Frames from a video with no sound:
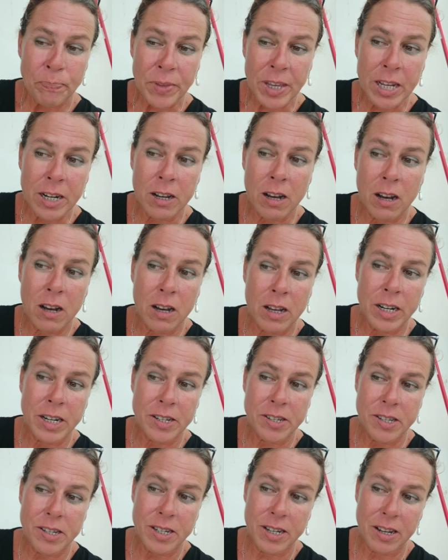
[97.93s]
And
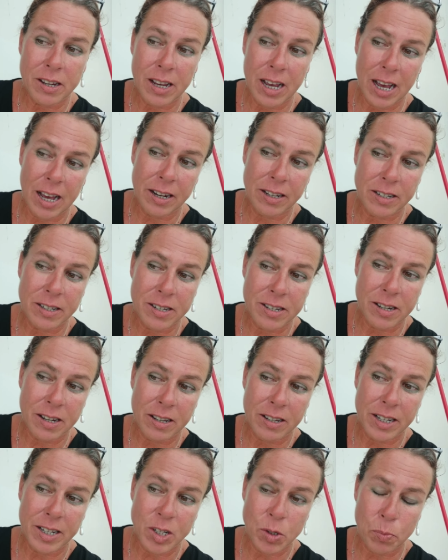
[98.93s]
Ernest and
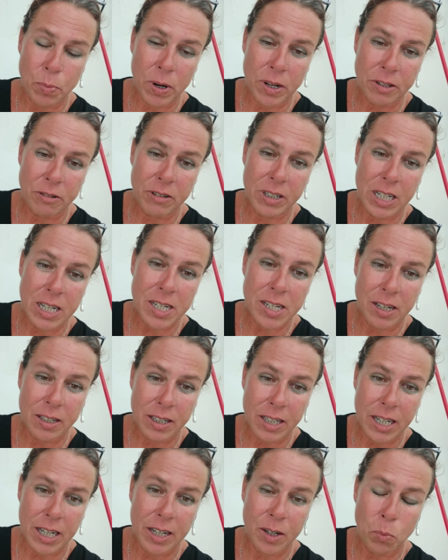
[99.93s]
his brother and this
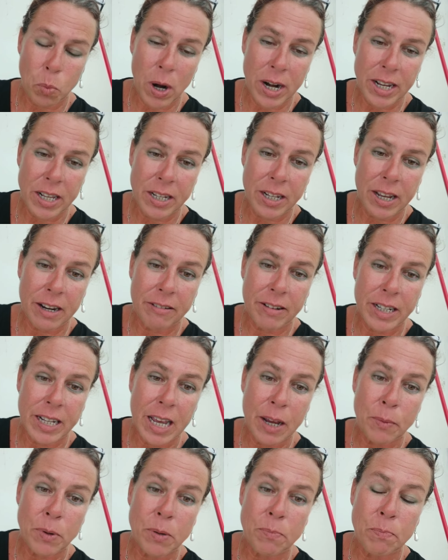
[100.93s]
other kid went in there, and
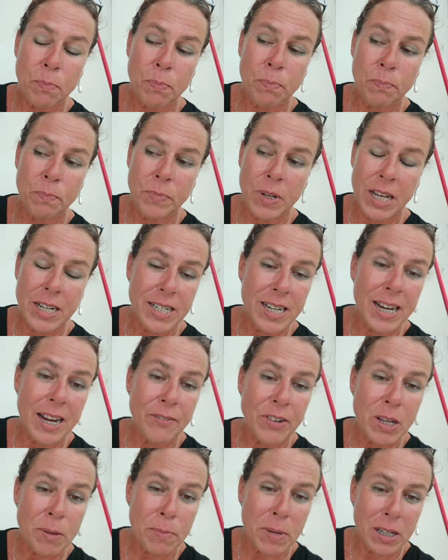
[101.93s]
they didn't
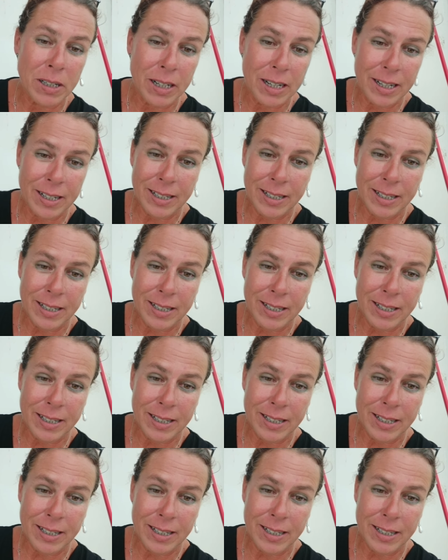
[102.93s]
have any money,